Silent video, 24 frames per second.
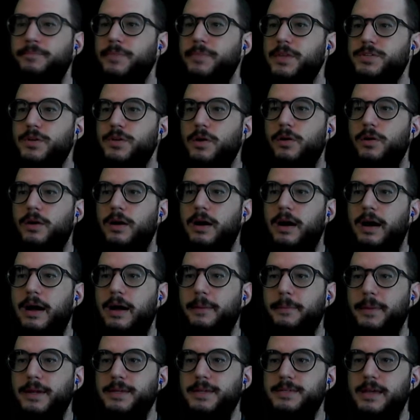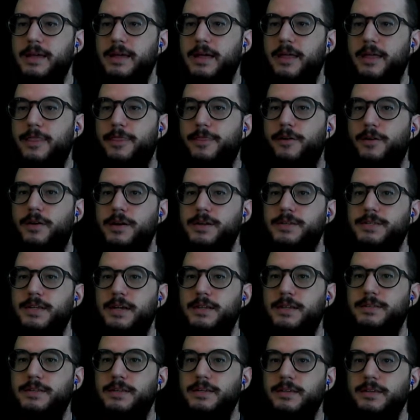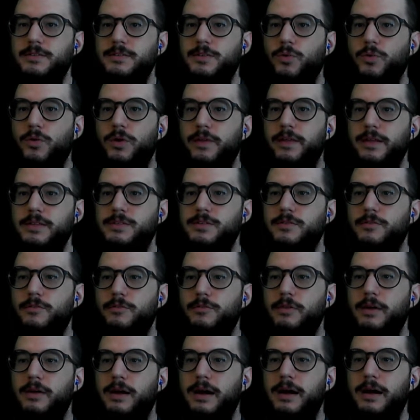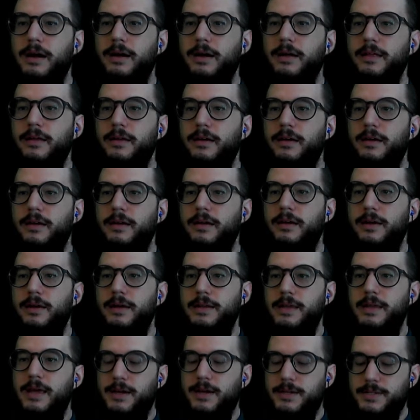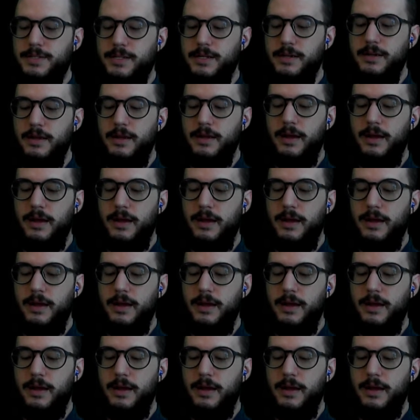So I'm going to say that 30 cents is the one that's next.